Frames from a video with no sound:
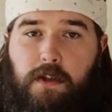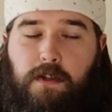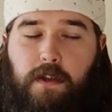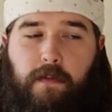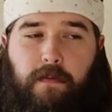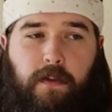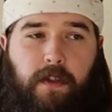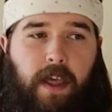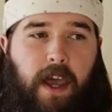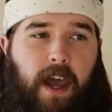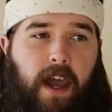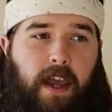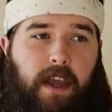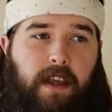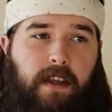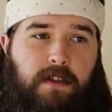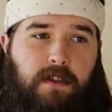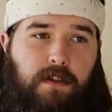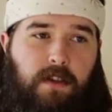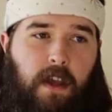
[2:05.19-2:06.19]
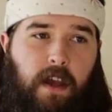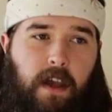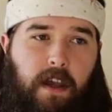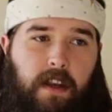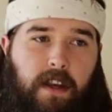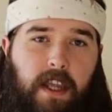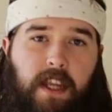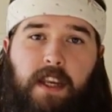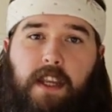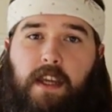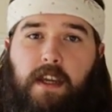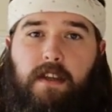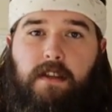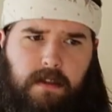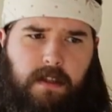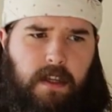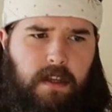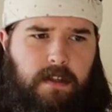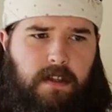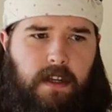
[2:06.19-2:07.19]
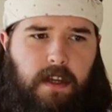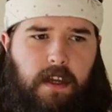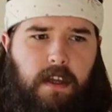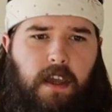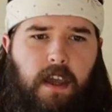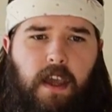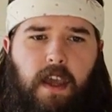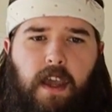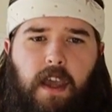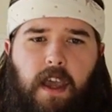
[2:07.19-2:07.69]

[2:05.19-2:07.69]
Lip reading: use it for that. It's an Indian seasoning,